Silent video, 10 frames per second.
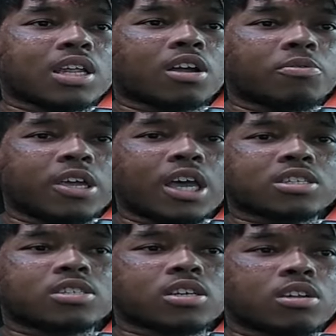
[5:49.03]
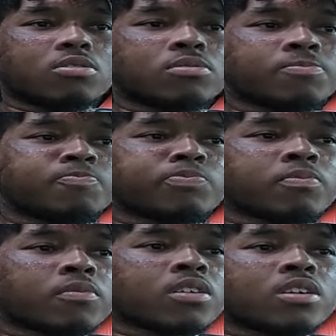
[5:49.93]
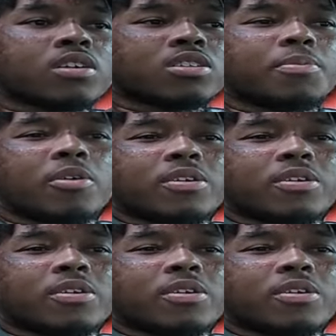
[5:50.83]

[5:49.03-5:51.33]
it's like a reaction channel. It's gonna be a